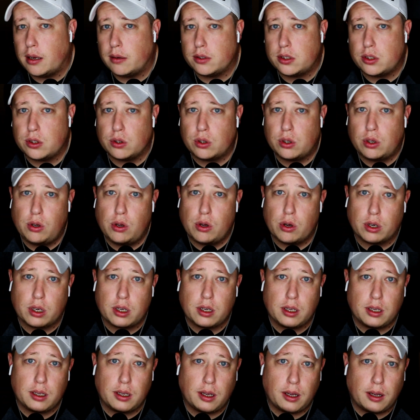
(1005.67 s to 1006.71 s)
to cook
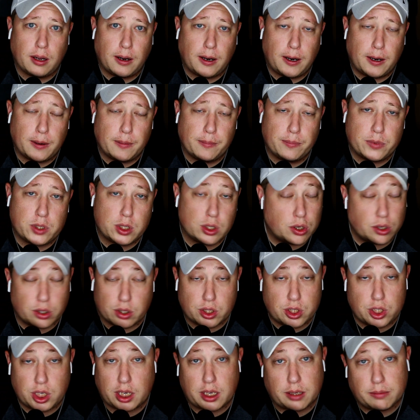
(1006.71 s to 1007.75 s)
the
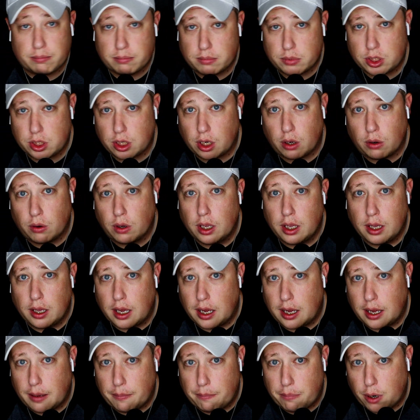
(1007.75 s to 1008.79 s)
chicken. So
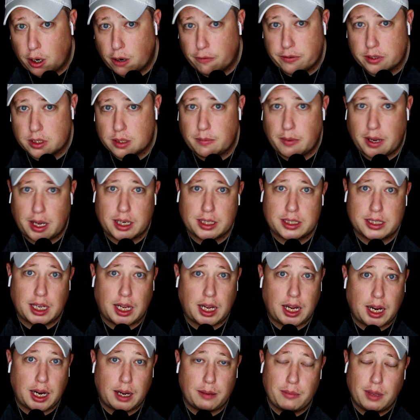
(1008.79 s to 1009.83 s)
perfect amount of
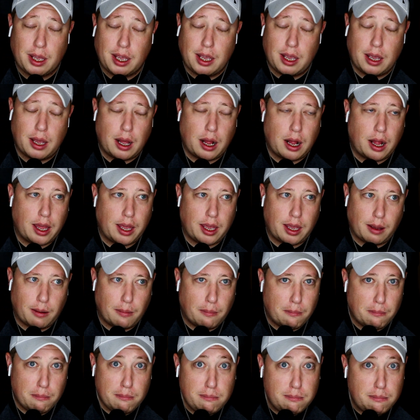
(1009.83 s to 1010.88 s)
time.
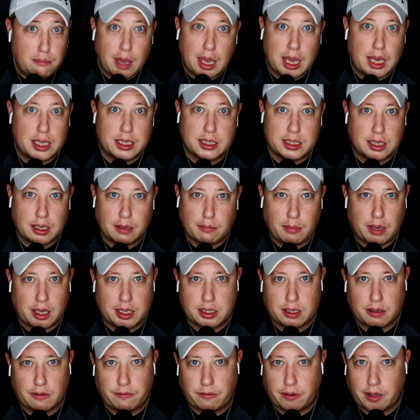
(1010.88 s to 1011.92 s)

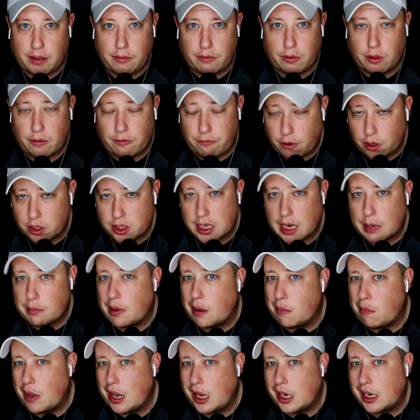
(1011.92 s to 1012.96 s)
Amazing flavor. The first time I
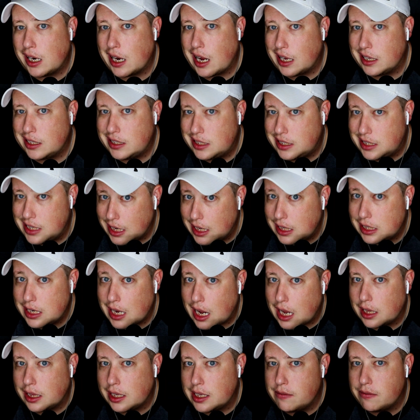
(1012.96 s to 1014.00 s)
made it, I did
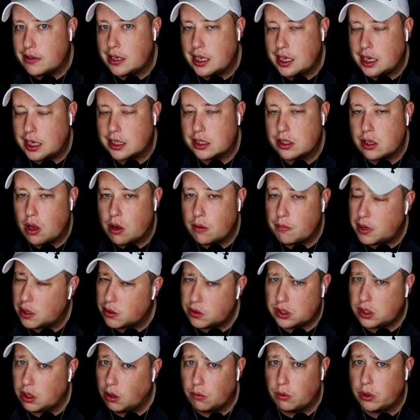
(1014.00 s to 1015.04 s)
not leave it in as long, but it was
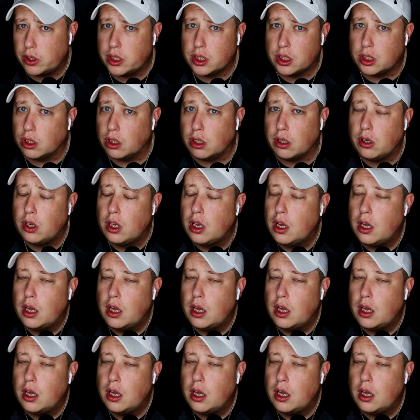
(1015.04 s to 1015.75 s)
still really good.